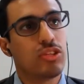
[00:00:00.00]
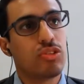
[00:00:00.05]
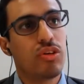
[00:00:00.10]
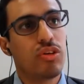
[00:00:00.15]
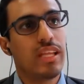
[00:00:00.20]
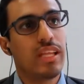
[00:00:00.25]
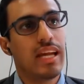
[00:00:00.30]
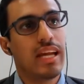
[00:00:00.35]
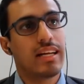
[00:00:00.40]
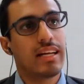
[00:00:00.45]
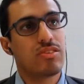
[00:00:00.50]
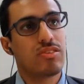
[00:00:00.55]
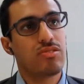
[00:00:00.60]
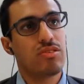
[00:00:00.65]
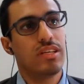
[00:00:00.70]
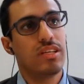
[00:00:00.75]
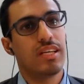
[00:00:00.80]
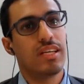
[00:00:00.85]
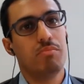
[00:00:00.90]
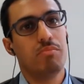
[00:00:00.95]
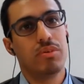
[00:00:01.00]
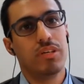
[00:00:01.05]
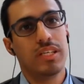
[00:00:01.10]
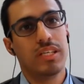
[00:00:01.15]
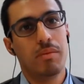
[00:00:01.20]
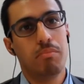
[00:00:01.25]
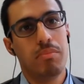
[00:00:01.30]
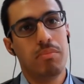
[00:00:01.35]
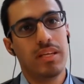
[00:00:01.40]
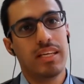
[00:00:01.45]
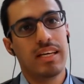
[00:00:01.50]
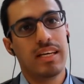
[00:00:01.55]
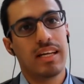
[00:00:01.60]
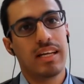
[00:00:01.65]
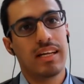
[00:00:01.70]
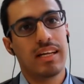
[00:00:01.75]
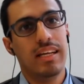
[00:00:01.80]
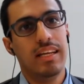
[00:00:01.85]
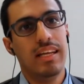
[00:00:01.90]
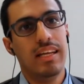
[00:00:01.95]
I'm not ruling out all
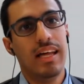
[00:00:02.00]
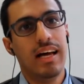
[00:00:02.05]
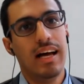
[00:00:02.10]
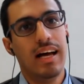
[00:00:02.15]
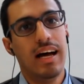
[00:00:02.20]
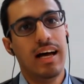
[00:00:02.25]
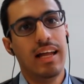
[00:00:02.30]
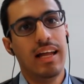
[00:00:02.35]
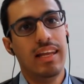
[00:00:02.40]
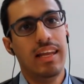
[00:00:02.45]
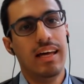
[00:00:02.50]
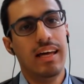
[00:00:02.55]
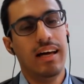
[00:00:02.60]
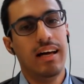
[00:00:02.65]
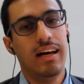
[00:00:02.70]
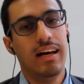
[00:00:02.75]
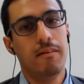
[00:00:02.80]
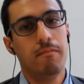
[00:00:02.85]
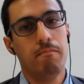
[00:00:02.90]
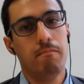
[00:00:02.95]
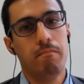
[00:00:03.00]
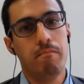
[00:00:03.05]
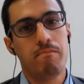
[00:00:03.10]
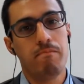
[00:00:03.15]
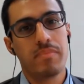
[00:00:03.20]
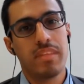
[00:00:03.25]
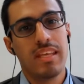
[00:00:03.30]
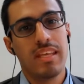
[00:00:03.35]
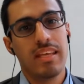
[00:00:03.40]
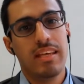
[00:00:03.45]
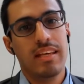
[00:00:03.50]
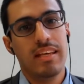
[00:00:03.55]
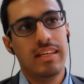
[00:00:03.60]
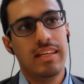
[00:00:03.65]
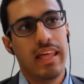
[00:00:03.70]
the reasons that could explain